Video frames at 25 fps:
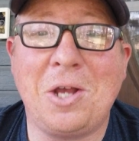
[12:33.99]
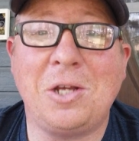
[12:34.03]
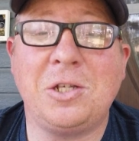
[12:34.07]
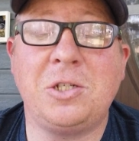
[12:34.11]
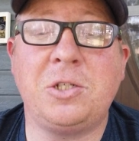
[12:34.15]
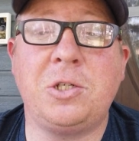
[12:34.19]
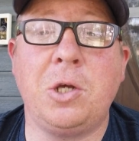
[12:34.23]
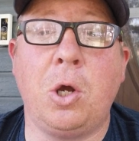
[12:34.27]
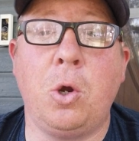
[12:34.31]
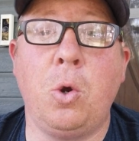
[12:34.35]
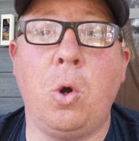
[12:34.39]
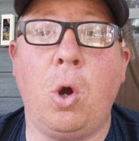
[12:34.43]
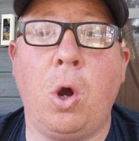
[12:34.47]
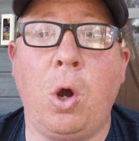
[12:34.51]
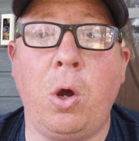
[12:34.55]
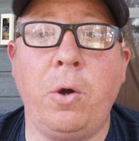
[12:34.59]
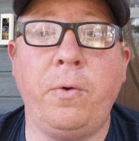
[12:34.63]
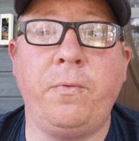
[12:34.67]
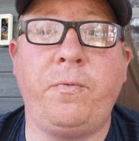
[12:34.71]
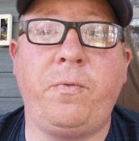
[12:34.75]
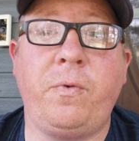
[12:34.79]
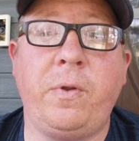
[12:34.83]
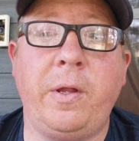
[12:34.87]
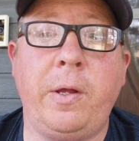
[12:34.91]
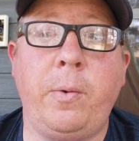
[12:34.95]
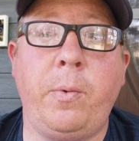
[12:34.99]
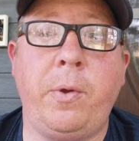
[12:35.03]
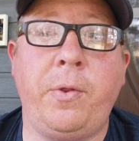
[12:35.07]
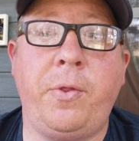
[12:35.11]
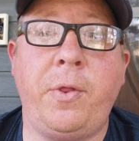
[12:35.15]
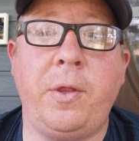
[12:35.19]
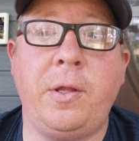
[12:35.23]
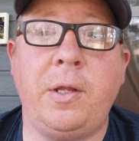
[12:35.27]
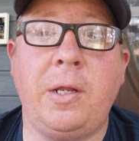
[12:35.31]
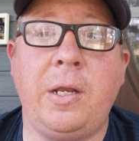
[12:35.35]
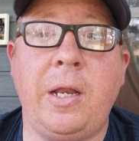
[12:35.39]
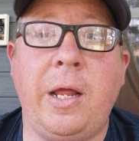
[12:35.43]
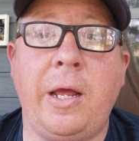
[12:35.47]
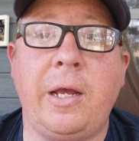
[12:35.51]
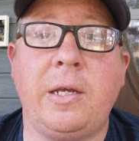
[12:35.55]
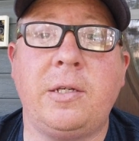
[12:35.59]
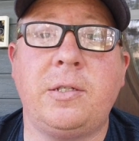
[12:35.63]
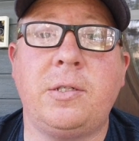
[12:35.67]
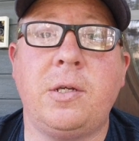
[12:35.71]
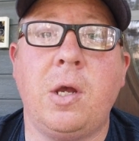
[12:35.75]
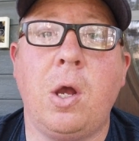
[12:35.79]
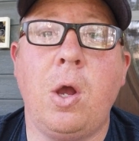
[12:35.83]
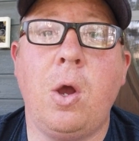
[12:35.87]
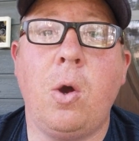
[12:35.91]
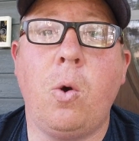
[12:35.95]
So hopefully within the
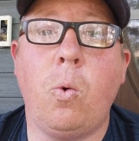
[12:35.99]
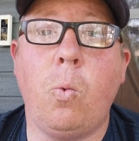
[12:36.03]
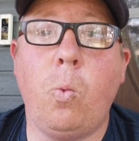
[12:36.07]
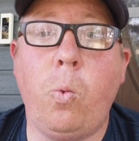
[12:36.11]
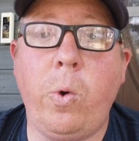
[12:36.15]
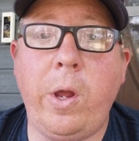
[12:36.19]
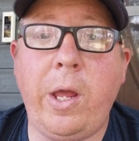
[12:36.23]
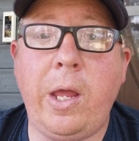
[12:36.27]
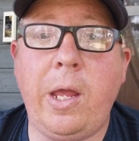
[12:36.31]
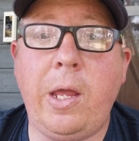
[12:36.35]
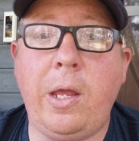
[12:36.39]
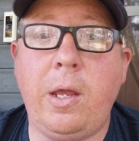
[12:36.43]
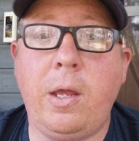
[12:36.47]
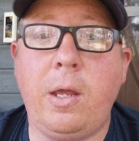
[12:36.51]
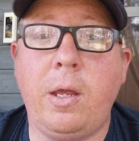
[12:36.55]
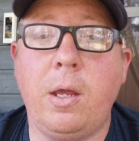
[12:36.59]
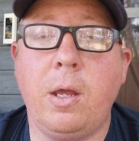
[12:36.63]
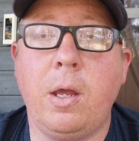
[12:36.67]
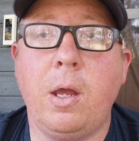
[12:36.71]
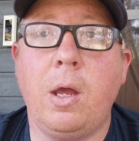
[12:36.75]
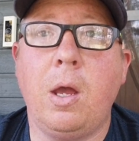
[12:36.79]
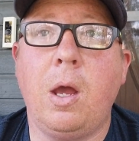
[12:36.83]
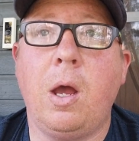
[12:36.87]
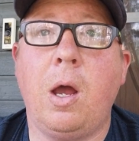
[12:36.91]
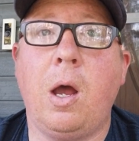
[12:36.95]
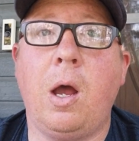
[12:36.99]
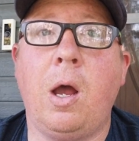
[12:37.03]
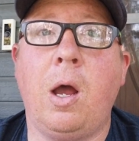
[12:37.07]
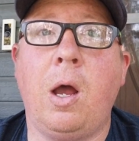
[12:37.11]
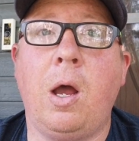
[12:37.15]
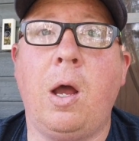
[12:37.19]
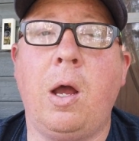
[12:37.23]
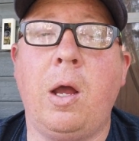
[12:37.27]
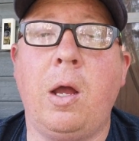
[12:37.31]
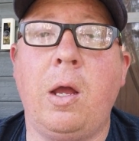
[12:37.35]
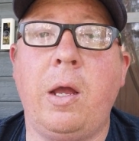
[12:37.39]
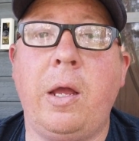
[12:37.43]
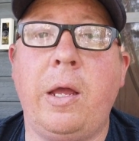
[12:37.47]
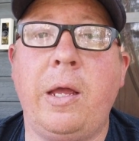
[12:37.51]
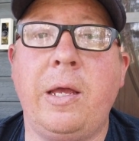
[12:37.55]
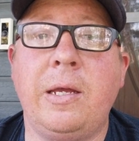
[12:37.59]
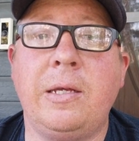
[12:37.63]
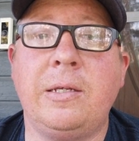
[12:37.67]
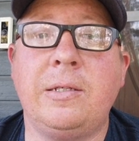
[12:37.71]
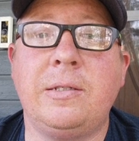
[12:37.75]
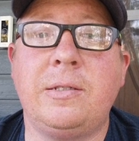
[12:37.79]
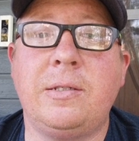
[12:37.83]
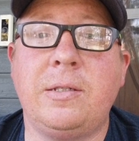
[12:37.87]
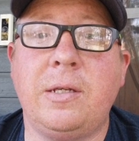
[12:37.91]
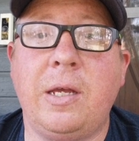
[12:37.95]
next week,
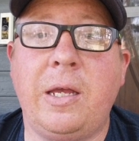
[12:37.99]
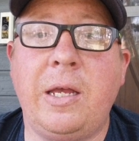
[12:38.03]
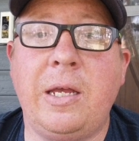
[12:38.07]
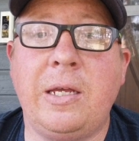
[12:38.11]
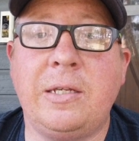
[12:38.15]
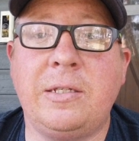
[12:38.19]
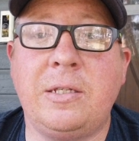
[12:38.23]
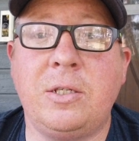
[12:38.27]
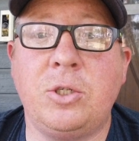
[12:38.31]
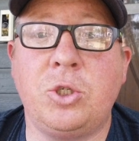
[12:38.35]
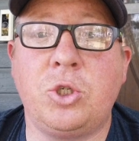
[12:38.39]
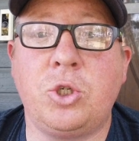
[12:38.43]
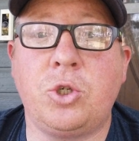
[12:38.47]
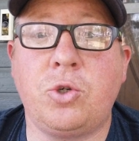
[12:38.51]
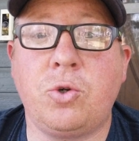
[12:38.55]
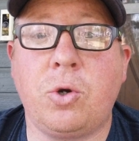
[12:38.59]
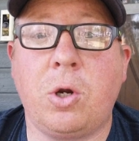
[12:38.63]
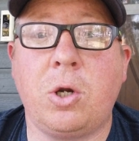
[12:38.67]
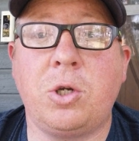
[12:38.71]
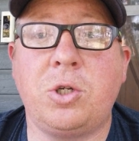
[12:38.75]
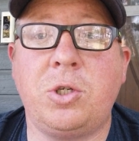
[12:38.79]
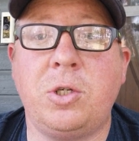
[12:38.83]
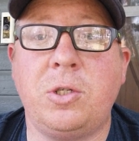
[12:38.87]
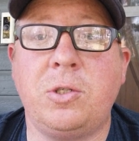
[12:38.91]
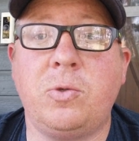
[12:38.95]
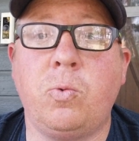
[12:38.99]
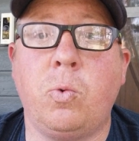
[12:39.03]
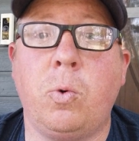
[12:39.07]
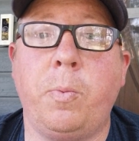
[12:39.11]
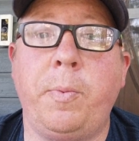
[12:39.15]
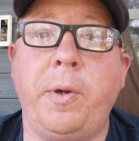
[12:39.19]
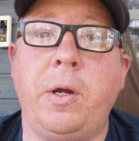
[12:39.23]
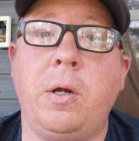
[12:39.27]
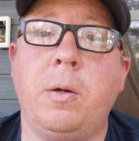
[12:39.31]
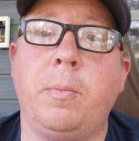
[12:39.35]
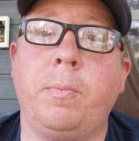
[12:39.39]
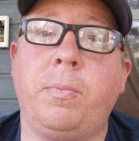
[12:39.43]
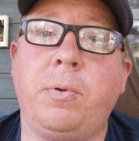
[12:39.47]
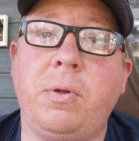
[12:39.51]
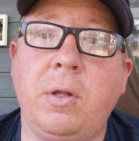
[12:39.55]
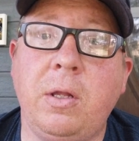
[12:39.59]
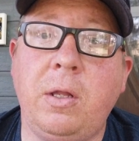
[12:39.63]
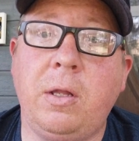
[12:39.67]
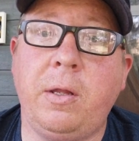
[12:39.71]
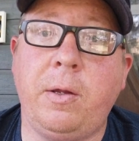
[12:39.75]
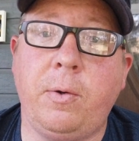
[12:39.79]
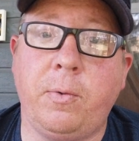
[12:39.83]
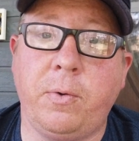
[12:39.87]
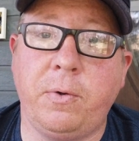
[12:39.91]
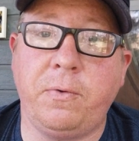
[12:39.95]
his instructions will be
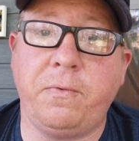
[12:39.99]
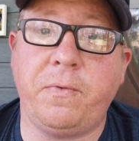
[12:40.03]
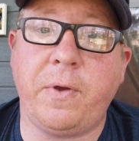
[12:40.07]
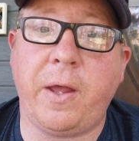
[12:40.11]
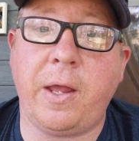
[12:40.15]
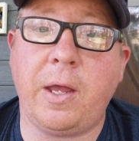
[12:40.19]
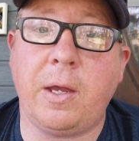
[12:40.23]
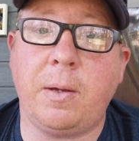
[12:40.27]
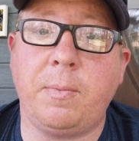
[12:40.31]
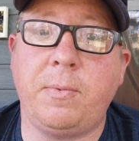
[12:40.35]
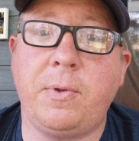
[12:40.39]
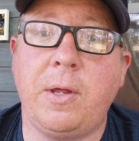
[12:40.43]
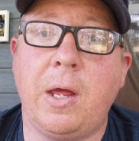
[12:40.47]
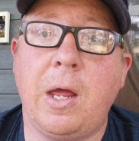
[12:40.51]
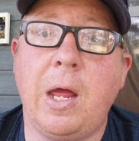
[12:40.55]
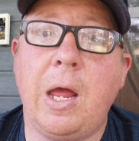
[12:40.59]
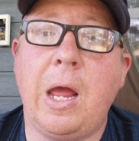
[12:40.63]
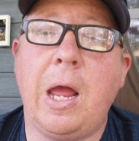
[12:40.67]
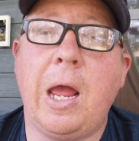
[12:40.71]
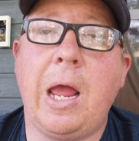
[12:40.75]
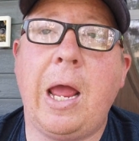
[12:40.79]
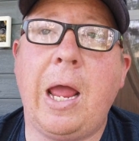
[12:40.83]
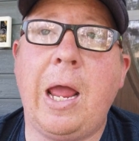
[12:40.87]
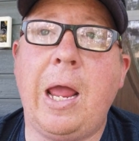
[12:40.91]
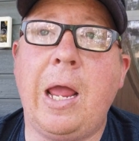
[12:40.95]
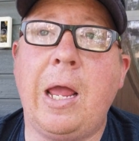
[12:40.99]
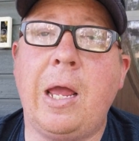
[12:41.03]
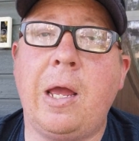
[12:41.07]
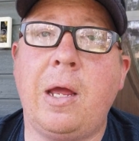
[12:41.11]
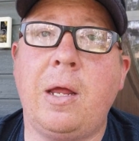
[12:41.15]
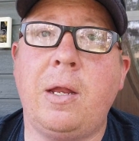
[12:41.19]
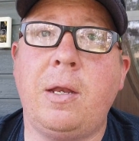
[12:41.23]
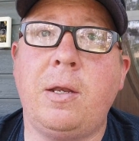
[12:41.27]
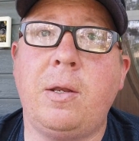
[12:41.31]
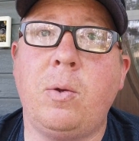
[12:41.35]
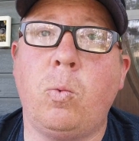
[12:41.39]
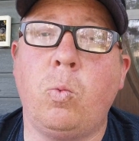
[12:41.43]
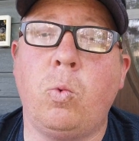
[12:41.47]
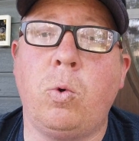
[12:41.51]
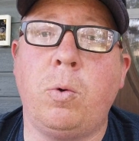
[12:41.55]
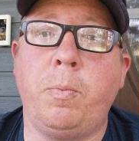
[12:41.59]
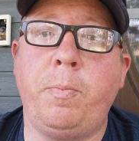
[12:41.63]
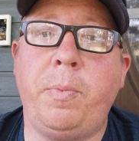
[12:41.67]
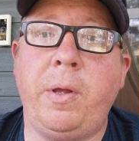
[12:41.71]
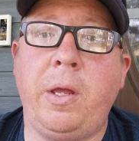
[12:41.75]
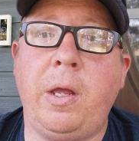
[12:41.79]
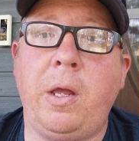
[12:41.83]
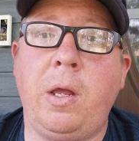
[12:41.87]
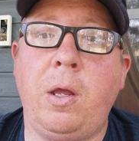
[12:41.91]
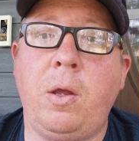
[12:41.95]
completely revamped and will
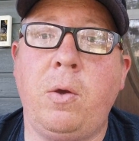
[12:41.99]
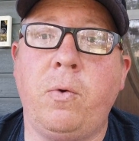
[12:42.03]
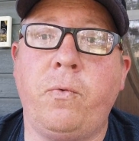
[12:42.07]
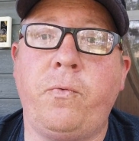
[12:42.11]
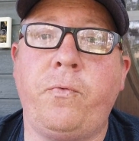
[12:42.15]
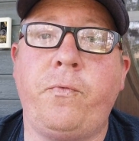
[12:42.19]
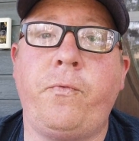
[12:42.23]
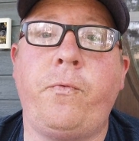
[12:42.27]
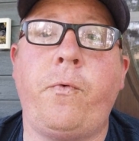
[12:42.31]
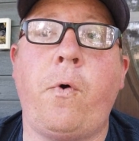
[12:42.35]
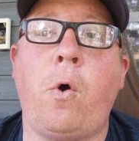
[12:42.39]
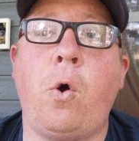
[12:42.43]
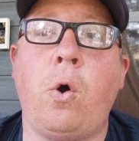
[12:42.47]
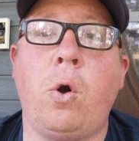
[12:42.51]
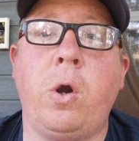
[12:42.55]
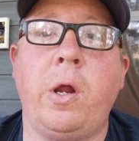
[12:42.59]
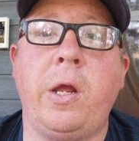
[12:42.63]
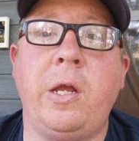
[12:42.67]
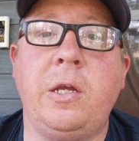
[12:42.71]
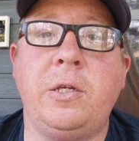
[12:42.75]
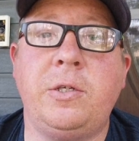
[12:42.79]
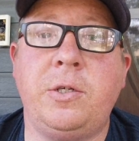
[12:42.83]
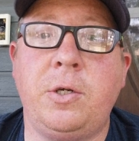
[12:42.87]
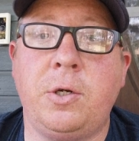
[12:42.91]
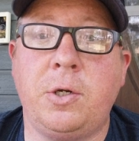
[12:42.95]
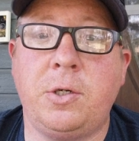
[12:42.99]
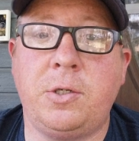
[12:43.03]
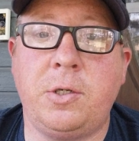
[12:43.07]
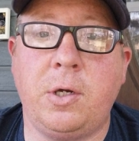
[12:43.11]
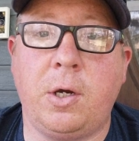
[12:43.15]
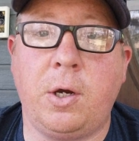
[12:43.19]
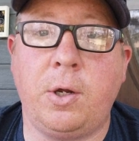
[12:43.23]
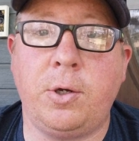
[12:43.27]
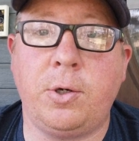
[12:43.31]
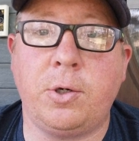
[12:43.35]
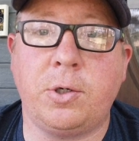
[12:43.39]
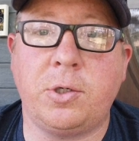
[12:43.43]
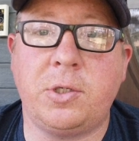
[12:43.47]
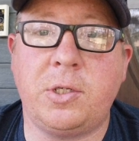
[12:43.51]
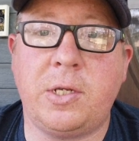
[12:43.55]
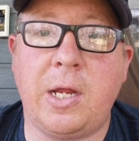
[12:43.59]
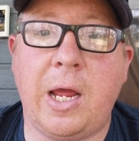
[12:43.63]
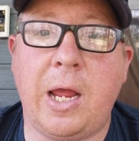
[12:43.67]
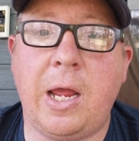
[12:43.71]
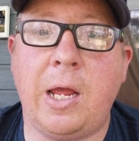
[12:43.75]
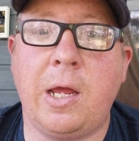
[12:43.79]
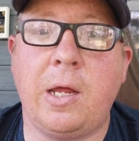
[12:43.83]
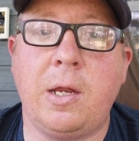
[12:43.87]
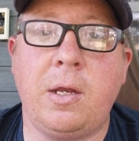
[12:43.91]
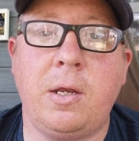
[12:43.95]
be far easier to
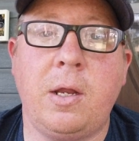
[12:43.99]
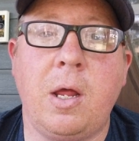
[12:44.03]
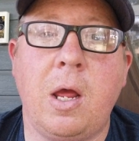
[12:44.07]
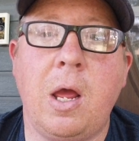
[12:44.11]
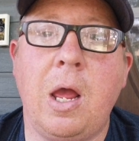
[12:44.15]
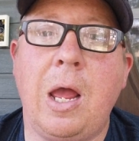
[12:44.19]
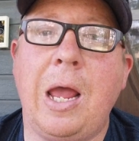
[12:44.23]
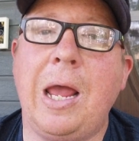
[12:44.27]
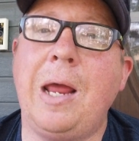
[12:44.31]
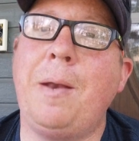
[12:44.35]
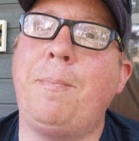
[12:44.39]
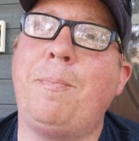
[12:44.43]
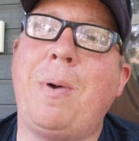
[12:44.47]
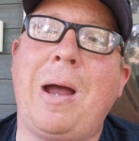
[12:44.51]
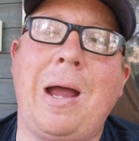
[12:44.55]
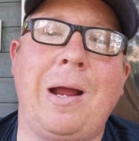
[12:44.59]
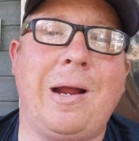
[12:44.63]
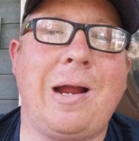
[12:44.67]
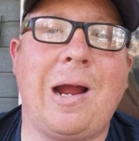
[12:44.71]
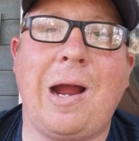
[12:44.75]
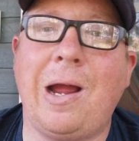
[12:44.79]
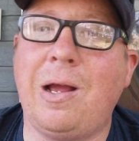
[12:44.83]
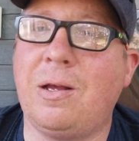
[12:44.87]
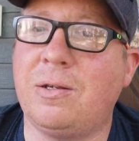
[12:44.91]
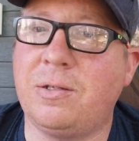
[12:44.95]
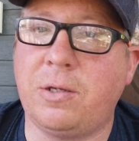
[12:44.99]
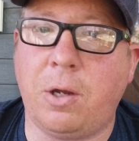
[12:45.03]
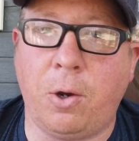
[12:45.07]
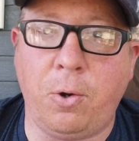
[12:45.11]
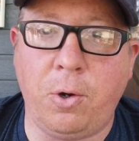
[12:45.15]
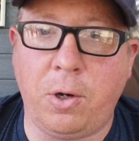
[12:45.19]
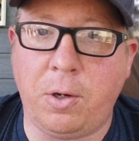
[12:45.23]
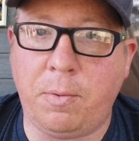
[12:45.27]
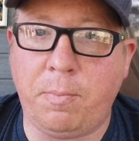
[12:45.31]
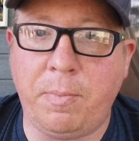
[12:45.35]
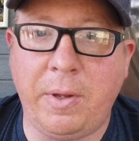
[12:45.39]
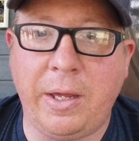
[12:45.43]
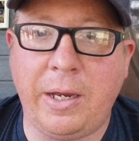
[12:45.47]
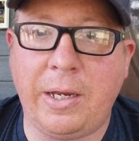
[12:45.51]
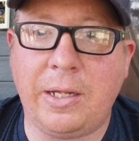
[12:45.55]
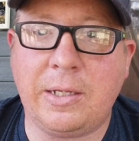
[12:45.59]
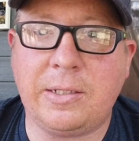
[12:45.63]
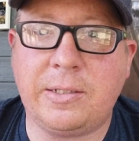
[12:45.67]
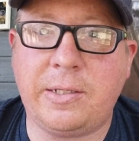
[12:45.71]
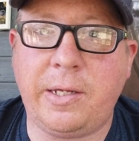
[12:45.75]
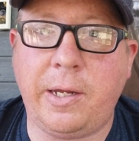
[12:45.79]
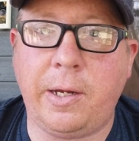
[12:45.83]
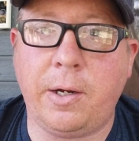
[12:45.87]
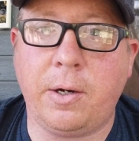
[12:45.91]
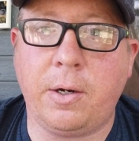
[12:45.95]
understand. And by Kyle's own
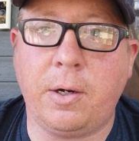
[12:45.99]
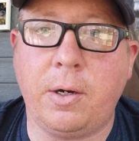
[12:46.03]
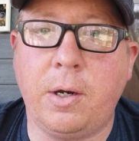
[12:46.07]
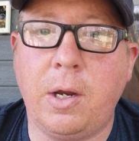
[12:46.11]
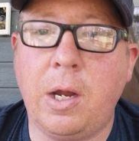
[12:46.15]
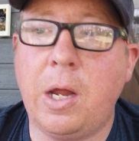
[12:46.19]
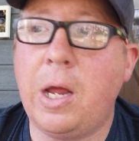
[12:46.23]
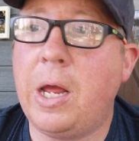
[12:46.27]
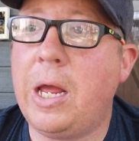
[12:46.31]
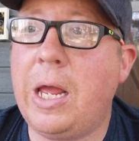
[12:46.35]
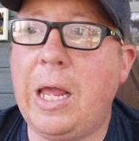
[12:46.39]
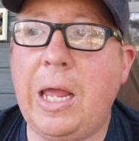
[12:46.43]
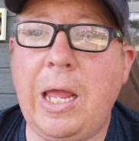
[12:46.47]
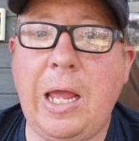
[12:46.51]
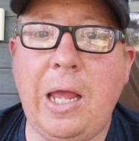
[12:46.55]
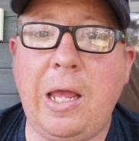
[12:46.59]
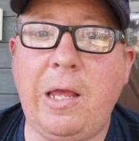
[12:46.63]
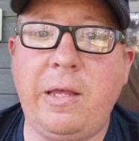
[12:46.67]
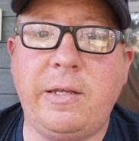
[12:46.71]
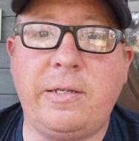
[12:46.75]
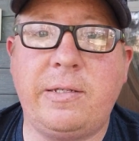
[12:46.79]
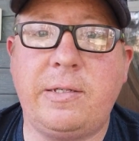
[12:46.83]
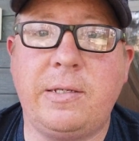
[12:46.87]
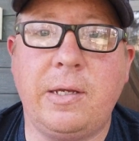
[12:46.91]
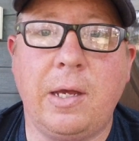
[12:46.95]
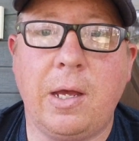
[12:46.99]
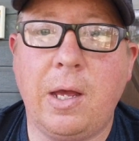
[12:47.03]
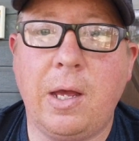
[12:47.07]
admittance here, he